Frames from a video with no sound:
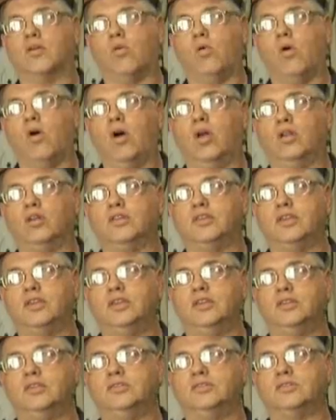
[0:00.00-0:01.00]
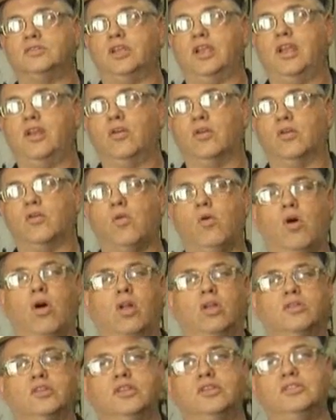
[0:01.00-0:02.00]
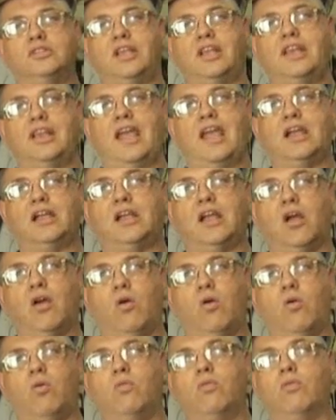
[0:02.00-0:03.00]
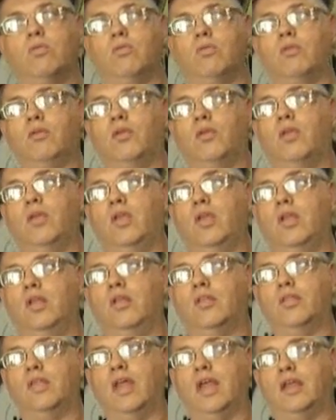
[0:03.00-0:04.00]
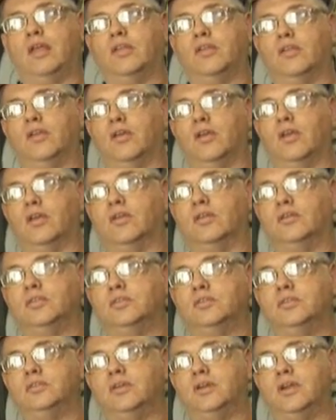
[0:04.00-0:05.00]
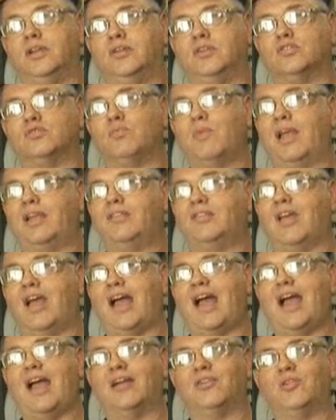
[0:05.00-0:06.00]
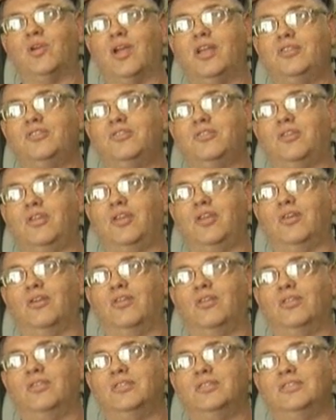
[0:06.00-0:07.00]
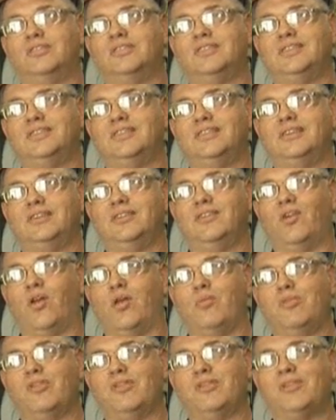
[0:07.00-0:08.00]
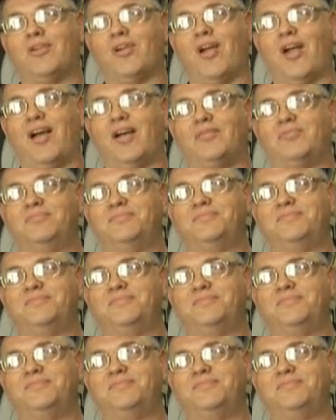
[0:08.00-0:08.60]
Qualities, inner qualities in that coal that uh, it just makes a high-grade steel, cream of the crop.